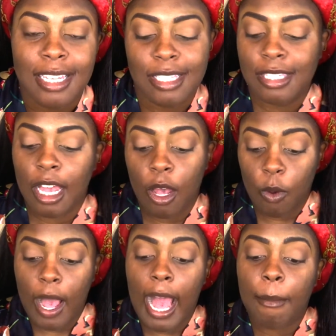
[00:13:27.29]
So
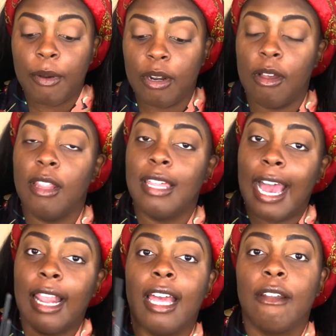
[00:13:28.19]
I put on the
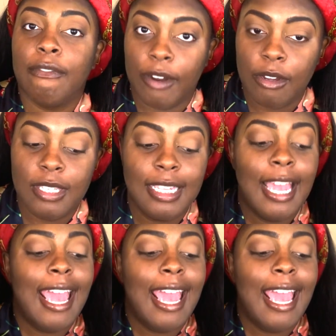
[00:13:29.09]
eyeliner first